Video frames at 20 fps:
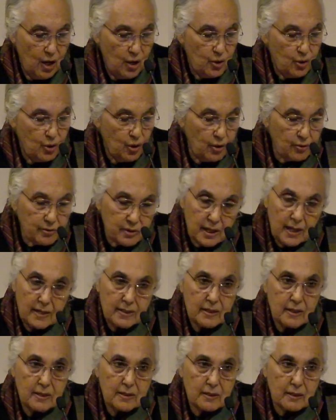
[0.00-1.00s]
not
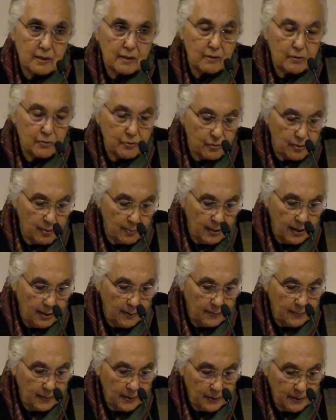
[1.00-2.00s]
identical to the
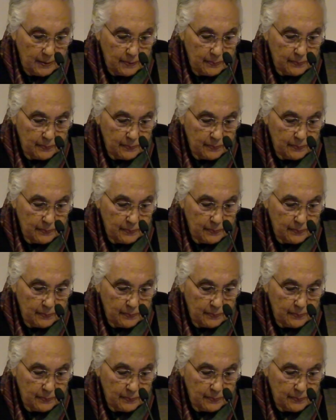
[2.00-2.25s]
Brahman.